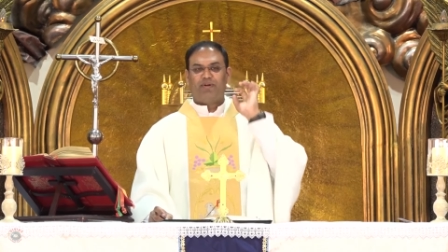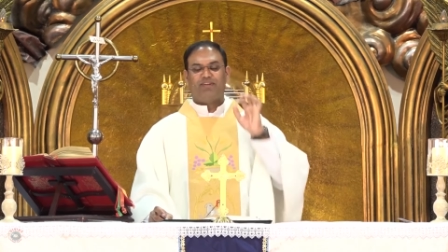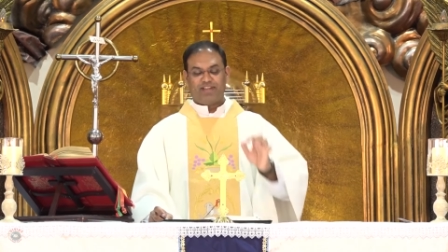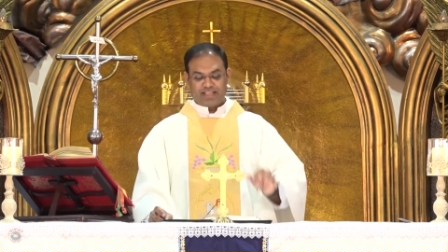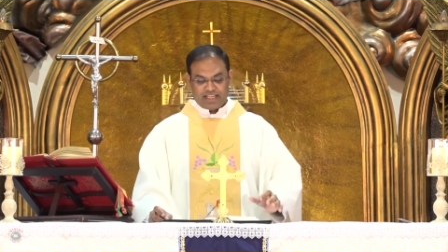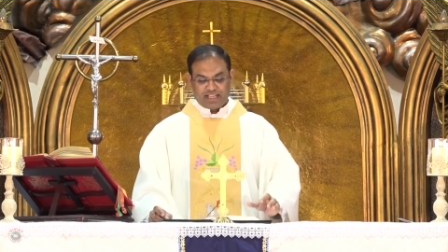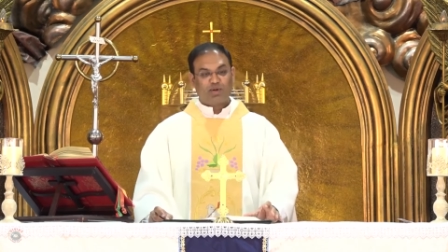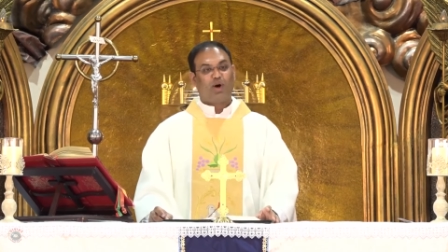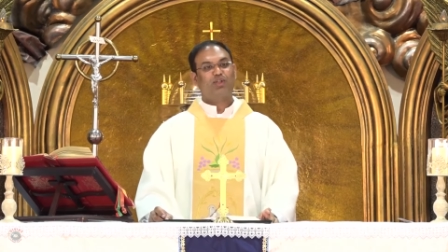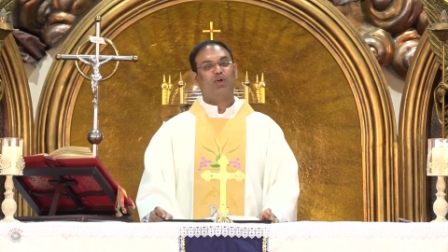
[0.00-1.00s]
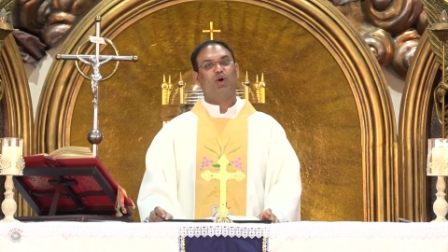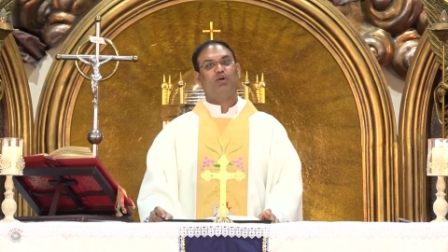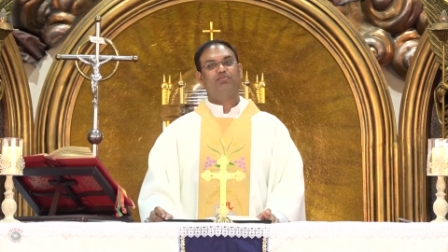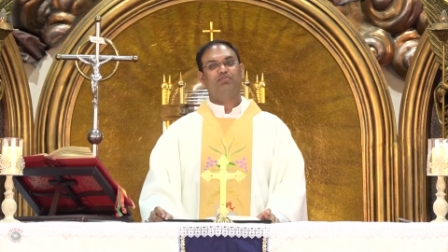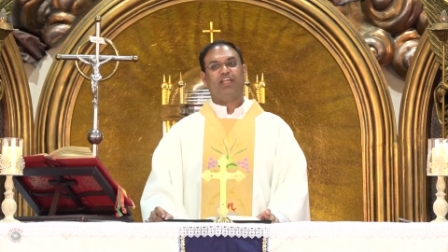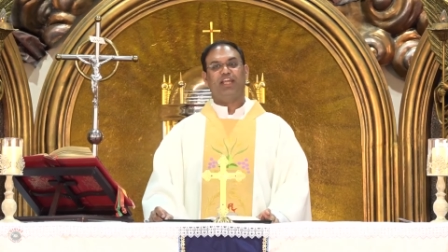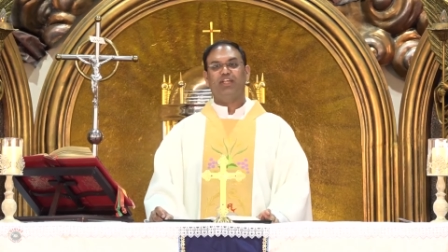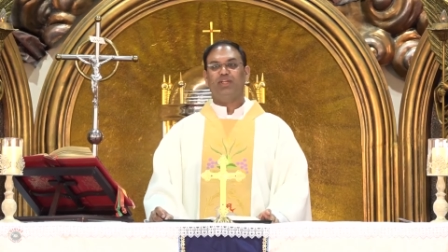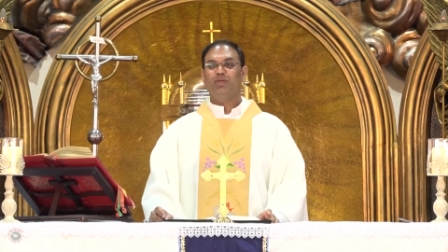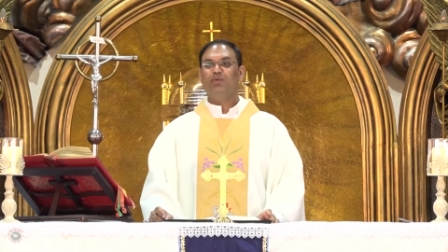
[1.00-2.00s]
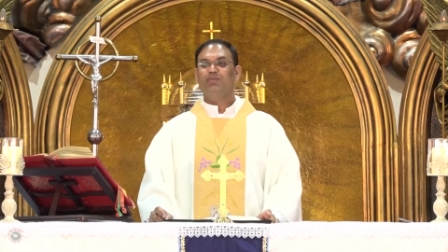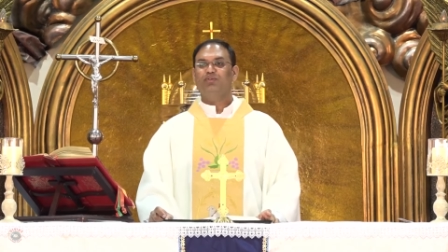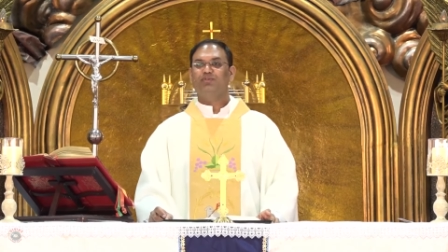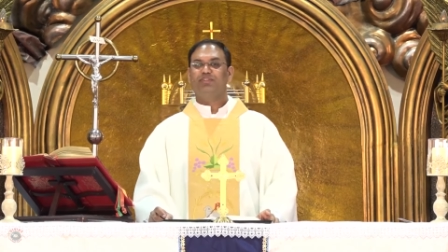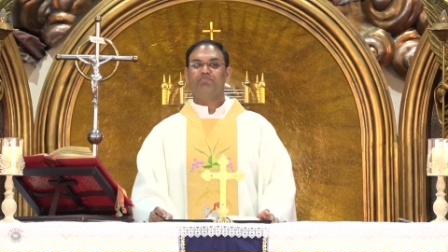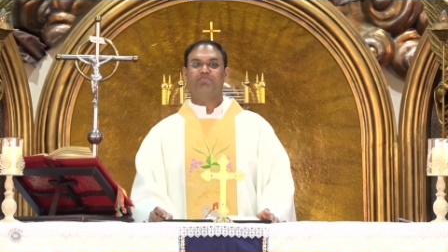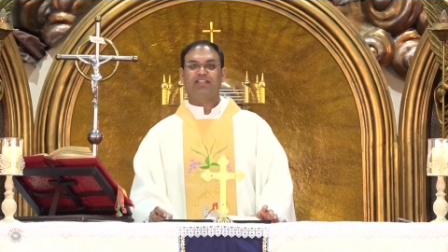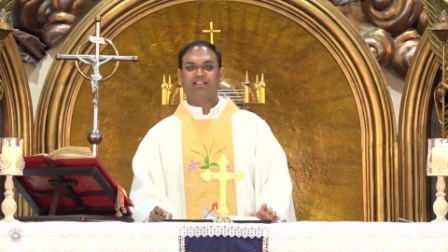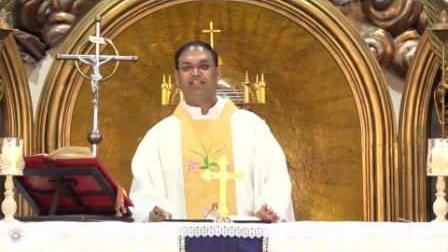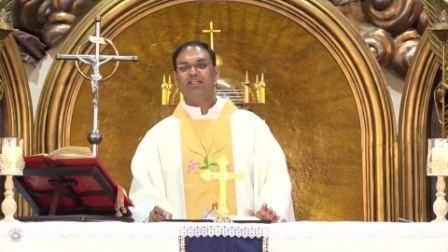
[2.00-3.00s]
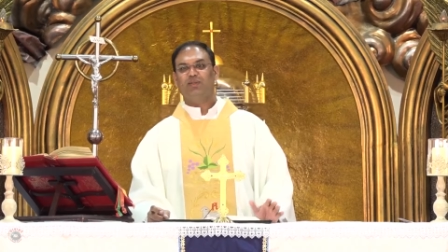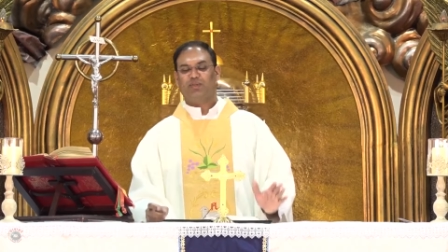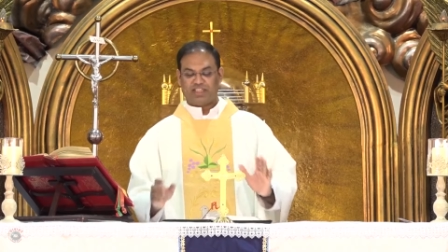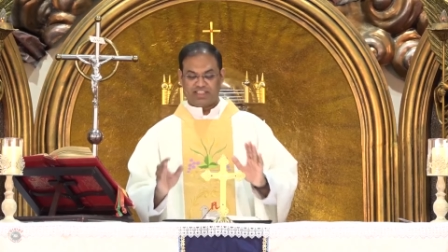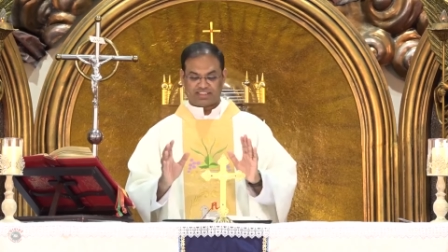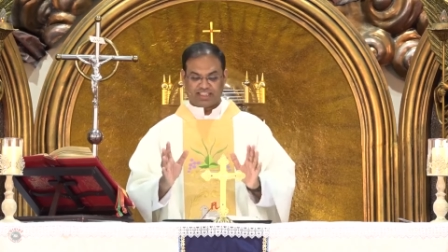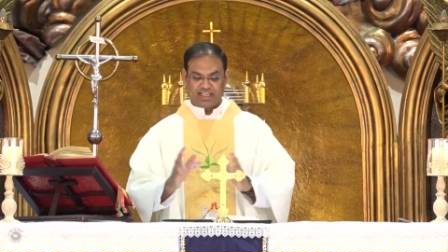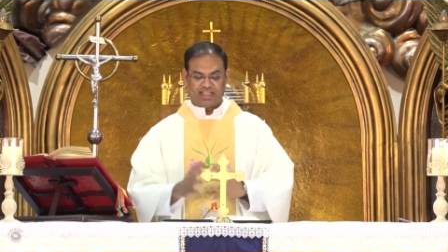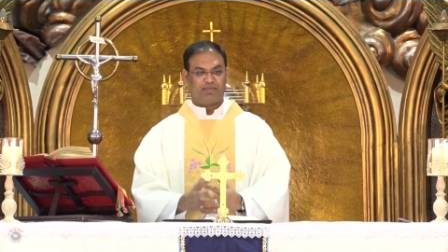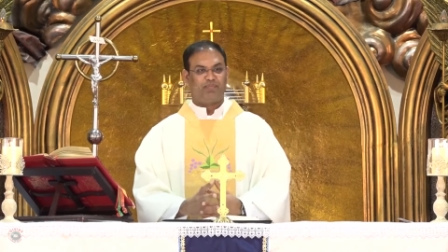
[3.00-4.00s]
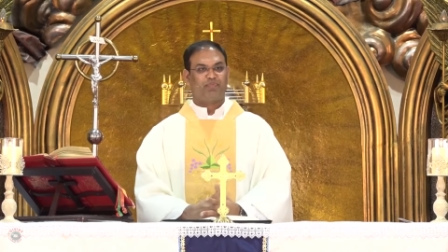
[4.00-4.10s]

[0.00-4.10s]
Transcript: But when he got home, he knew the mother in law is ill.